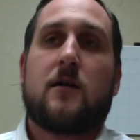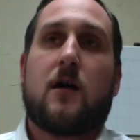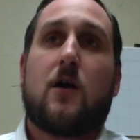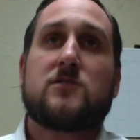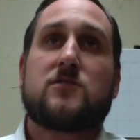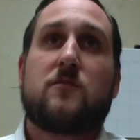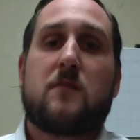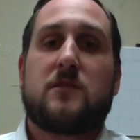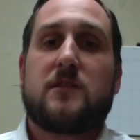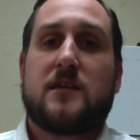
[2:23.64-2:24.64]
Also
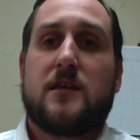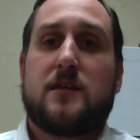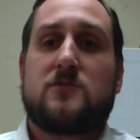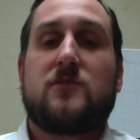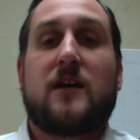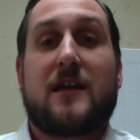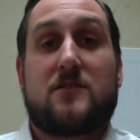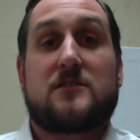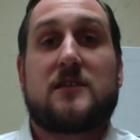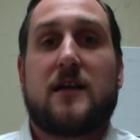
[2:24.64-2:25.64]
remember the do not
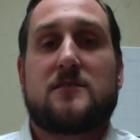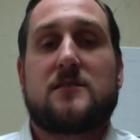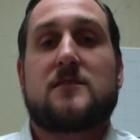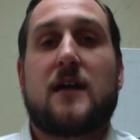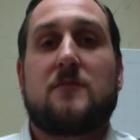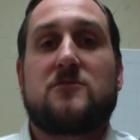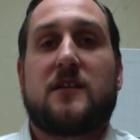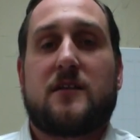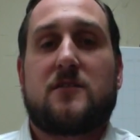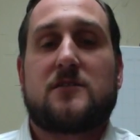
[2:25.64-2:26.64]
enter signs, the stop do not
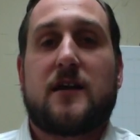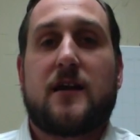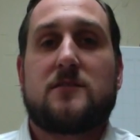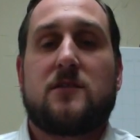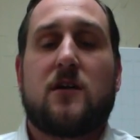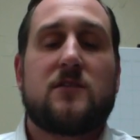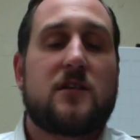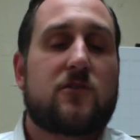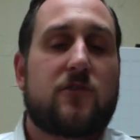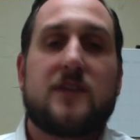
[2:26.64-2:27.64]
enter signs. Y'all did
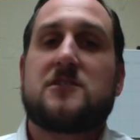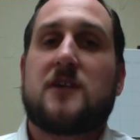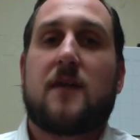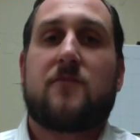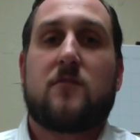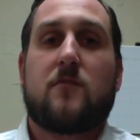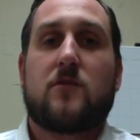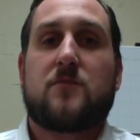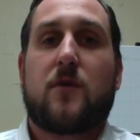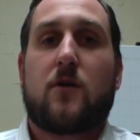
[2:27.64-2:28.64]
a great job for the
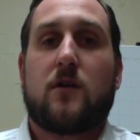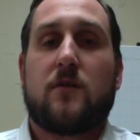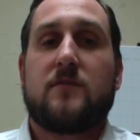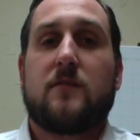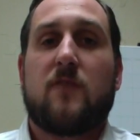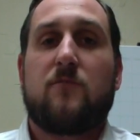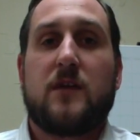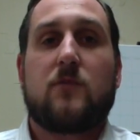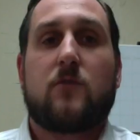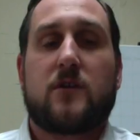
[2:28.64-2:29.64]
most part of
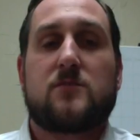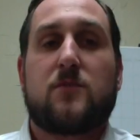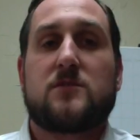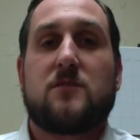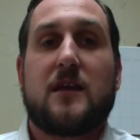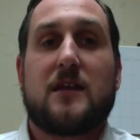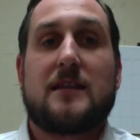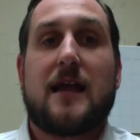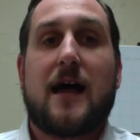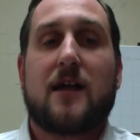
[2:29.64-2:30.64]
being where you're supposed to be
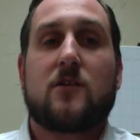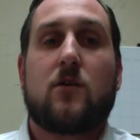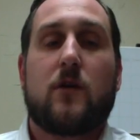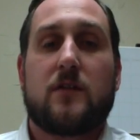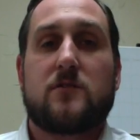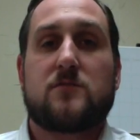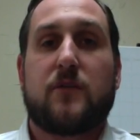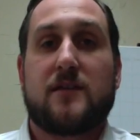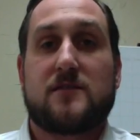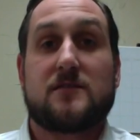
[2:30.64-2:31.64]
and not going in those
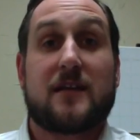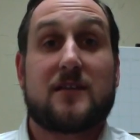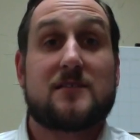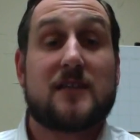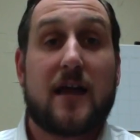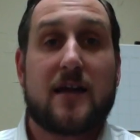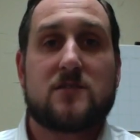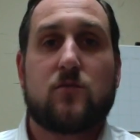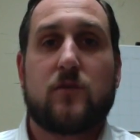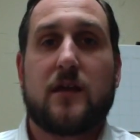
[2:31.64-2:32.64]
places like the
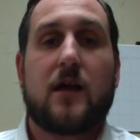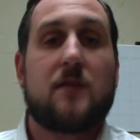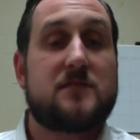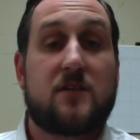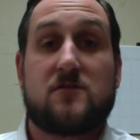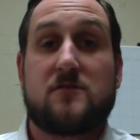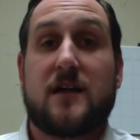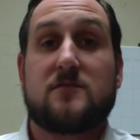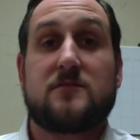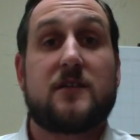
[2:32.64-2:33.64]
science wing upstairs or
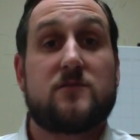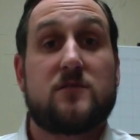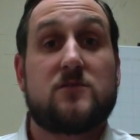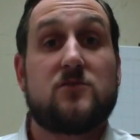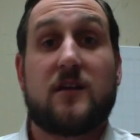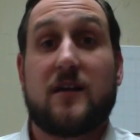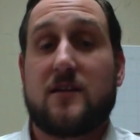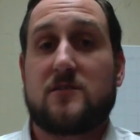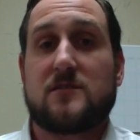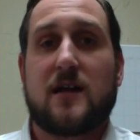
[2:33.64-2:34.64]
downstairs with those do not
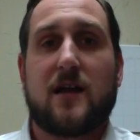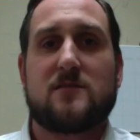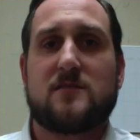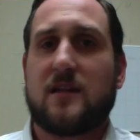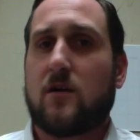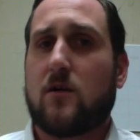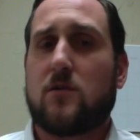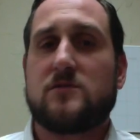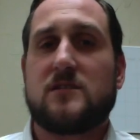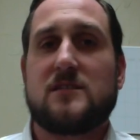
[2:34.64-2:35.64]
enter signs, that
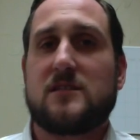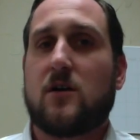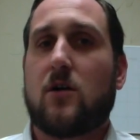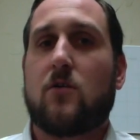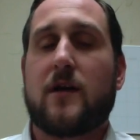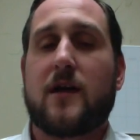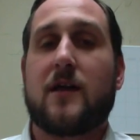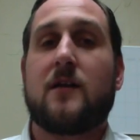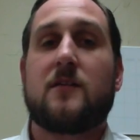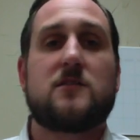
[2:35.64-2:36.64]
ROTC
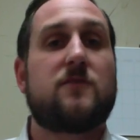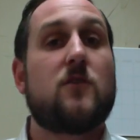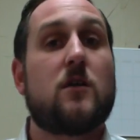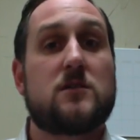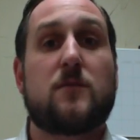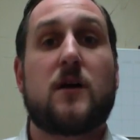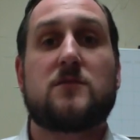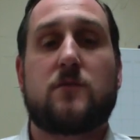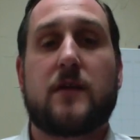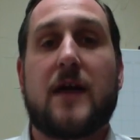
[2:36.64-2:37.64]
hallway. There's a few other
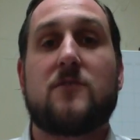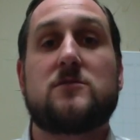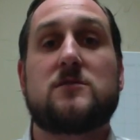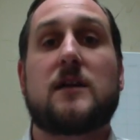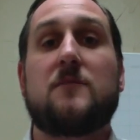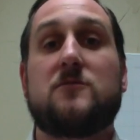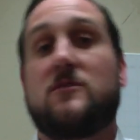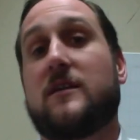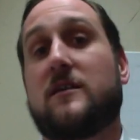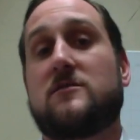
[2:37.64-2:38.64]
spots where we have those stop do
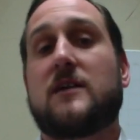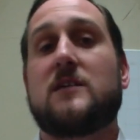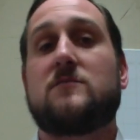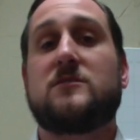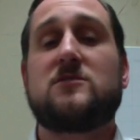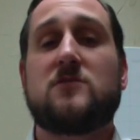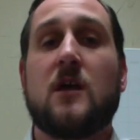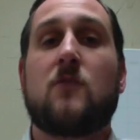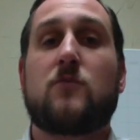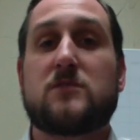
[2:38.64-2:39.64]
not enter signs, but just
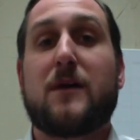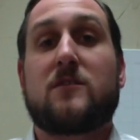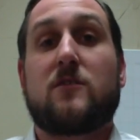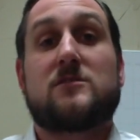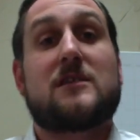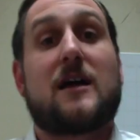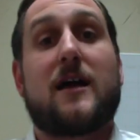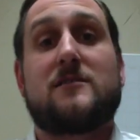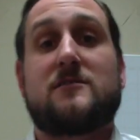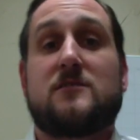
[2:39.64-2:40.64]
respect those
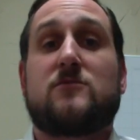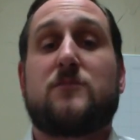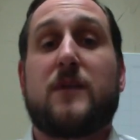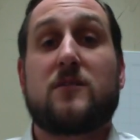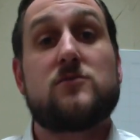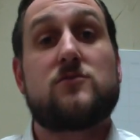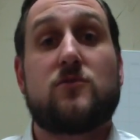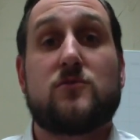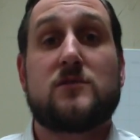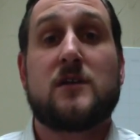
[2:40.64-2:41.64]
signs and respect those
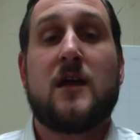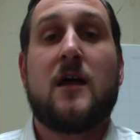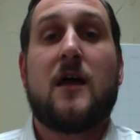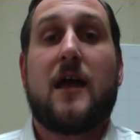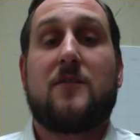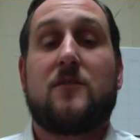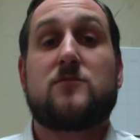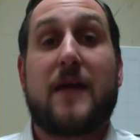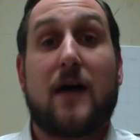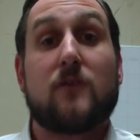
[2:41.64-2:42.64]
rules and
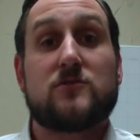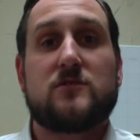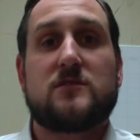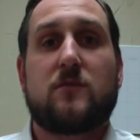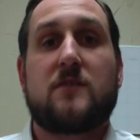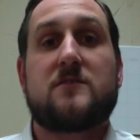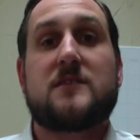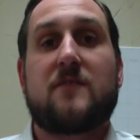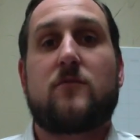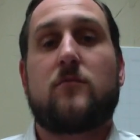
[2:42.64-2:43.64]
those boundaries that we have
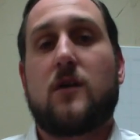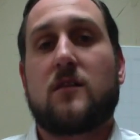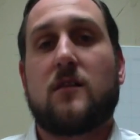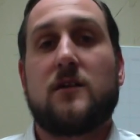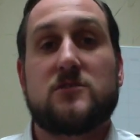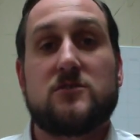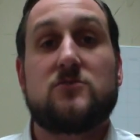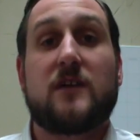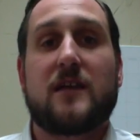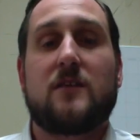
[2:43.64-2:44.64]
set for block lunch, and
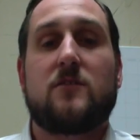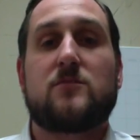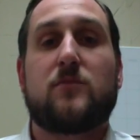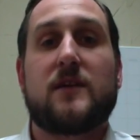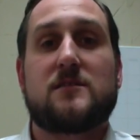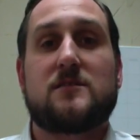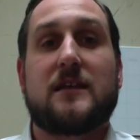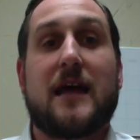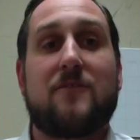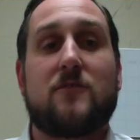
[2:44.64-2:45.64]
do not enter those places
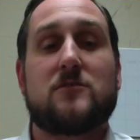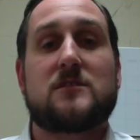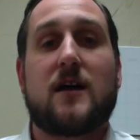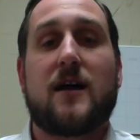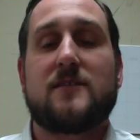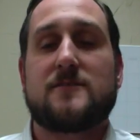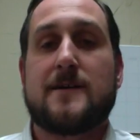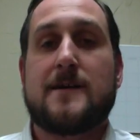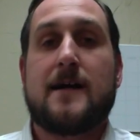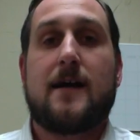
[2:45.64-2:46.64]
that have those signs.
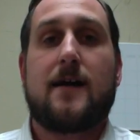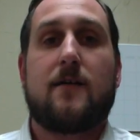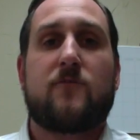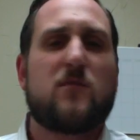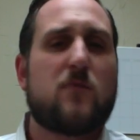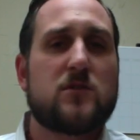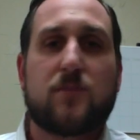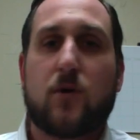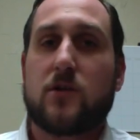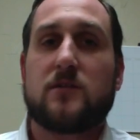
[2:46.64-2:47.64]
For the most
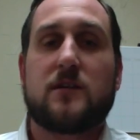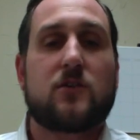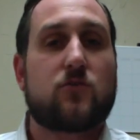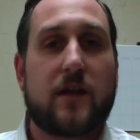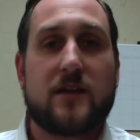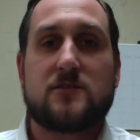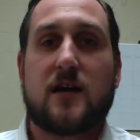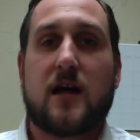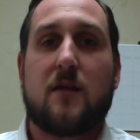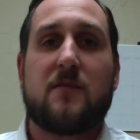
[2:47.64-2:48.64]
part, y'all did a great
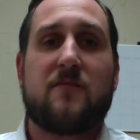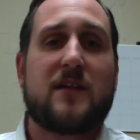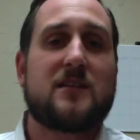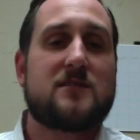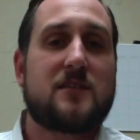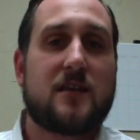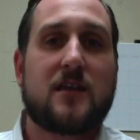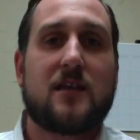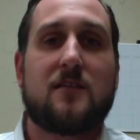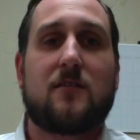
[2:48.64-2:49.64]
job. If I did see a
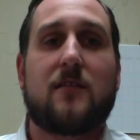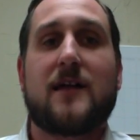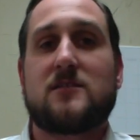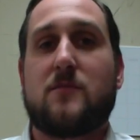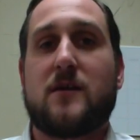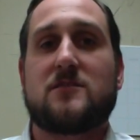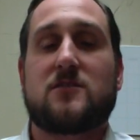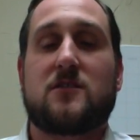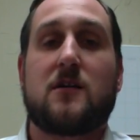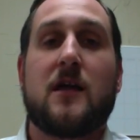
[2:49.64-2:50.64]
kid in there last
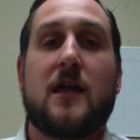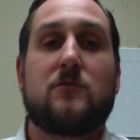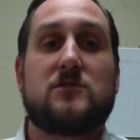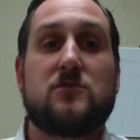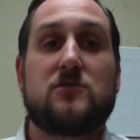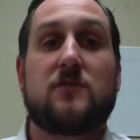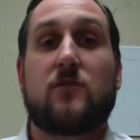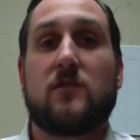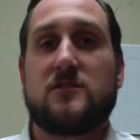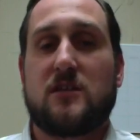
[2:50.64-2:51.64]
semester, it was usually for a
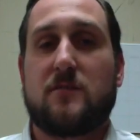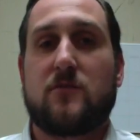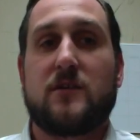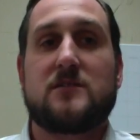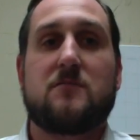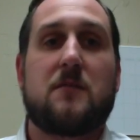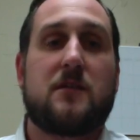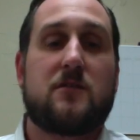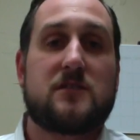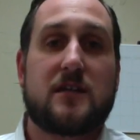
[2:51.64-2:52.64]
legitimate reason. Maybe
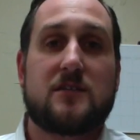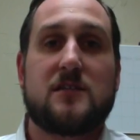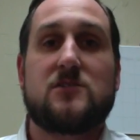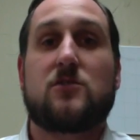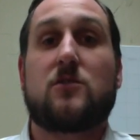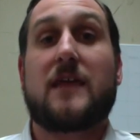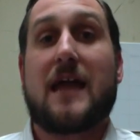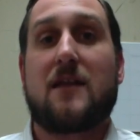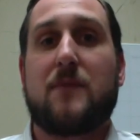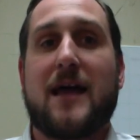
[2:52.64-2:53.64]
they were seeing a teacher or they
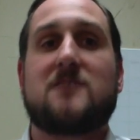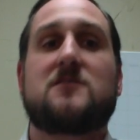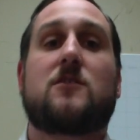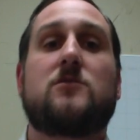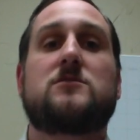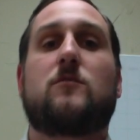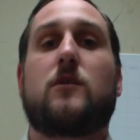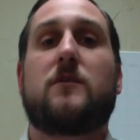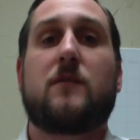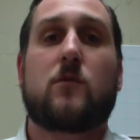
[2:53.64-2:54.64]
had a pass to go
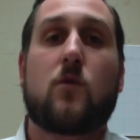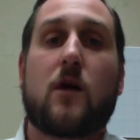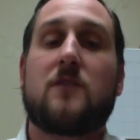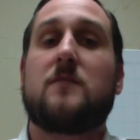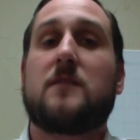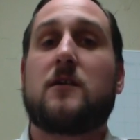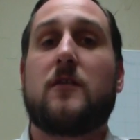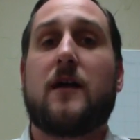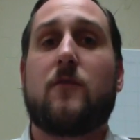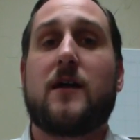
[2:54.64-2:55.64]
somewhere that required them to go
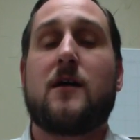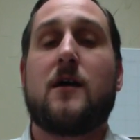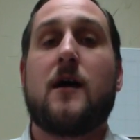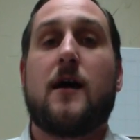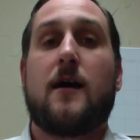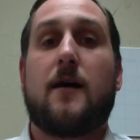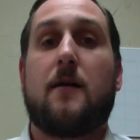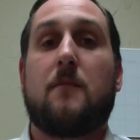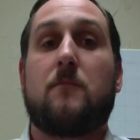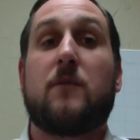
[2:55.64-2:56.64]
that way.
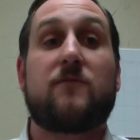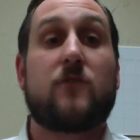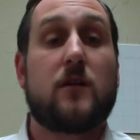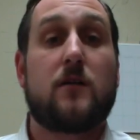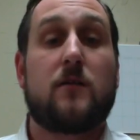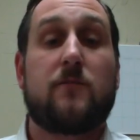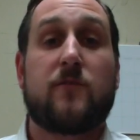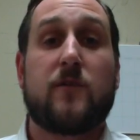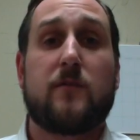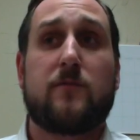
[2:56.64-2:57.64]

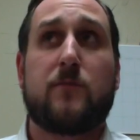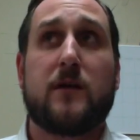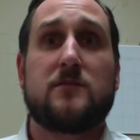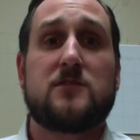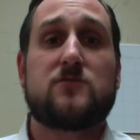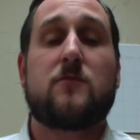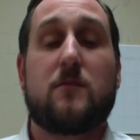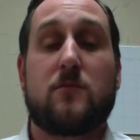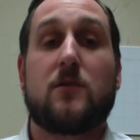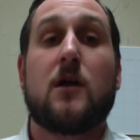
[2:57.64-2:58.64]
But just
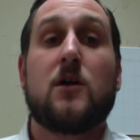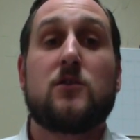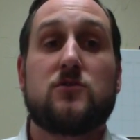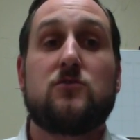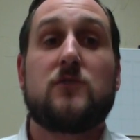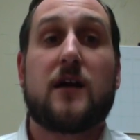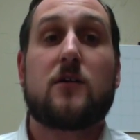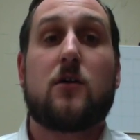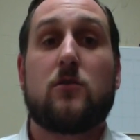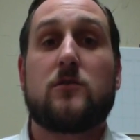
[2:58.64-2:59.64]
remember, do not
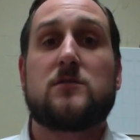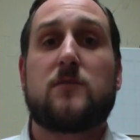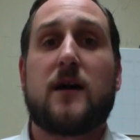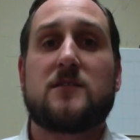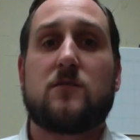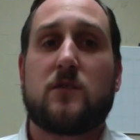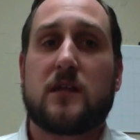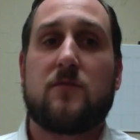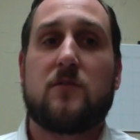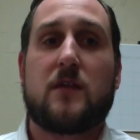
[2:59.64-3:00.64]
go in those spots. I wanted to
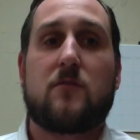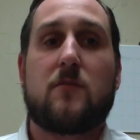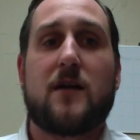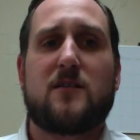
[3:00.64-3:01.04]
give you that reminder.